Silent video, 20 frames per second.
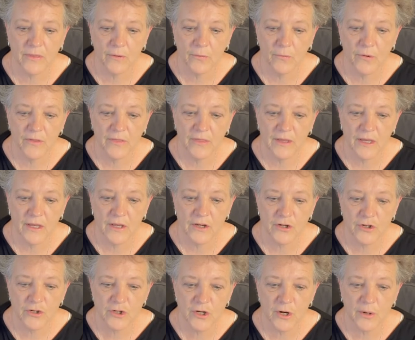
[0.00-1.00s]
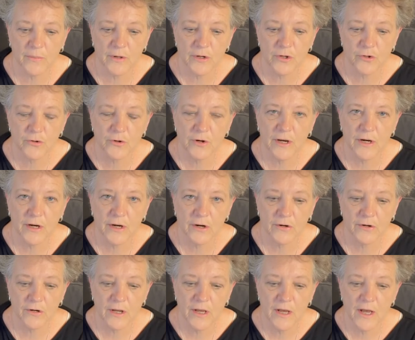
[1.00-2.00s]
within shall be
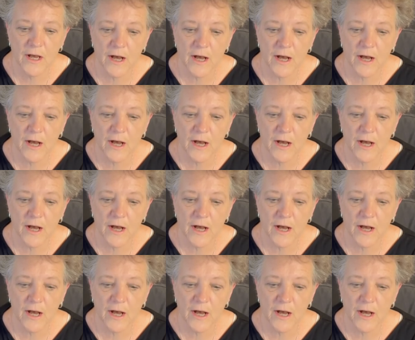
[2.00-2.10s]
triggered